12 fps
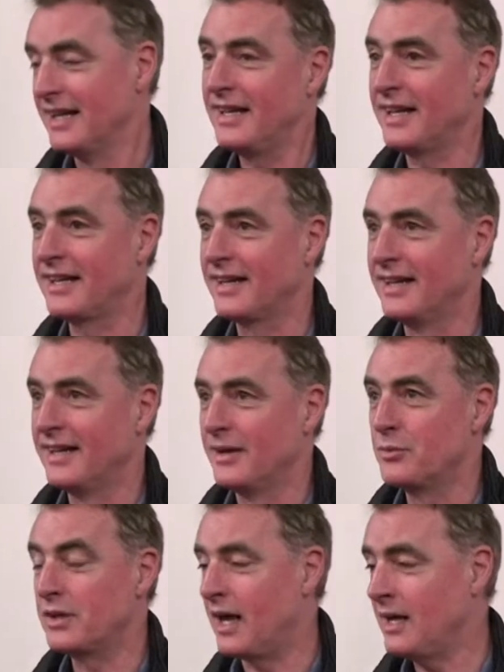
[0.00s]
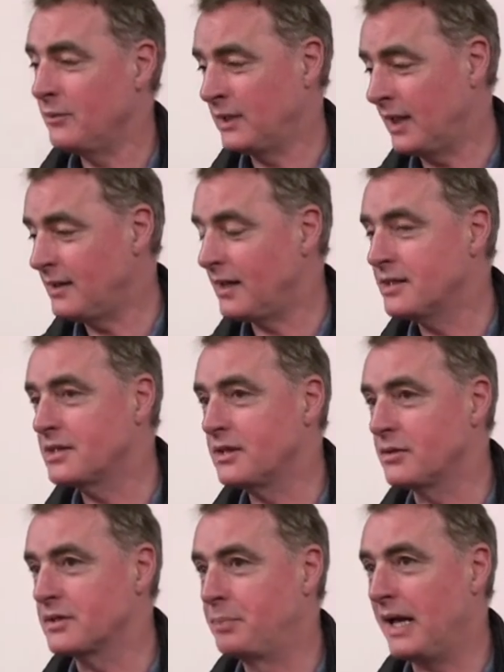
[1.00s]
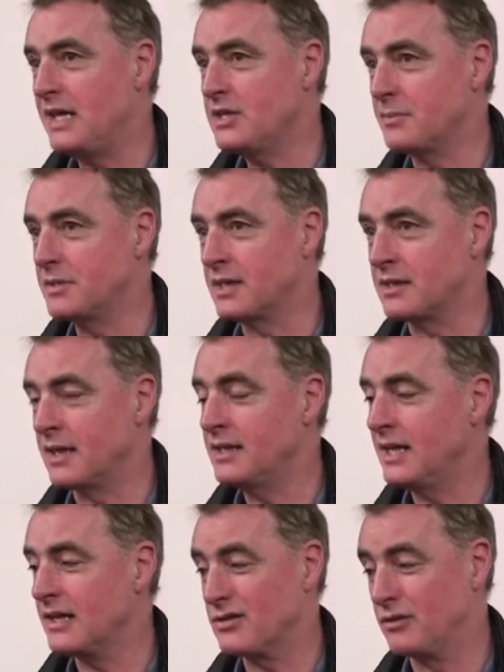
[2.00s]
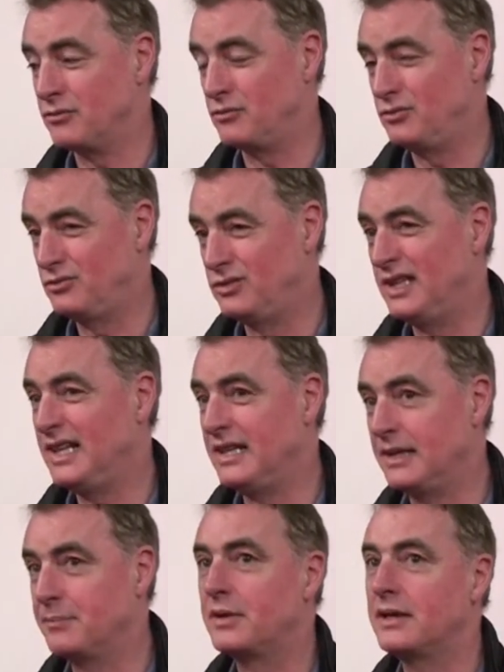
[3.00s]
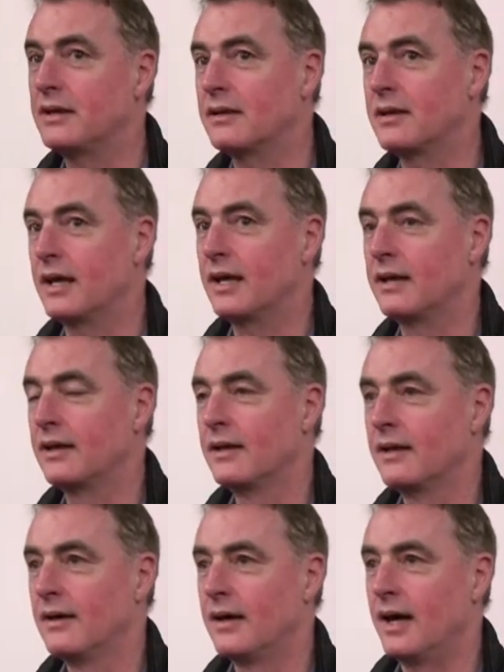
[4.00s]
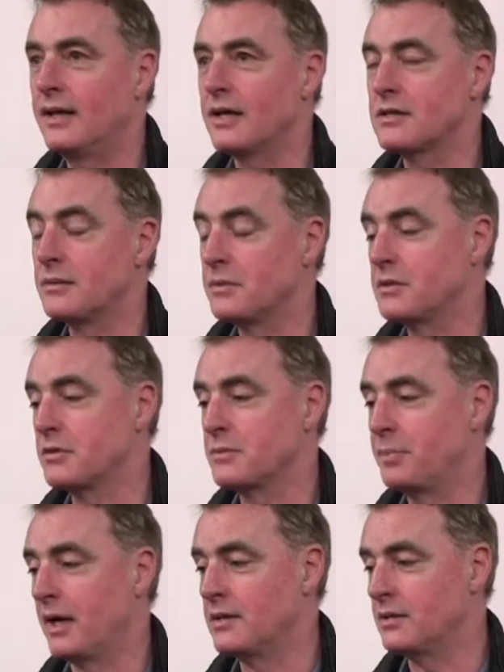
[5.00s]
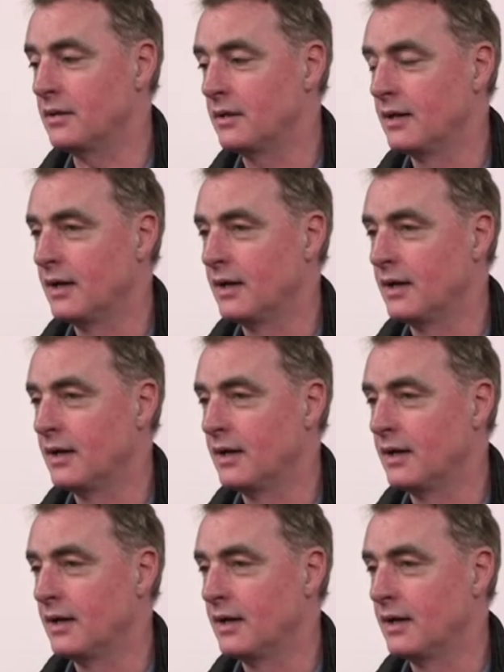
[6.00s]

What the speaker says: Like, what I'd like to do is Belgium did it. I think it's a really brilliant thing. I think it's something to aspire to.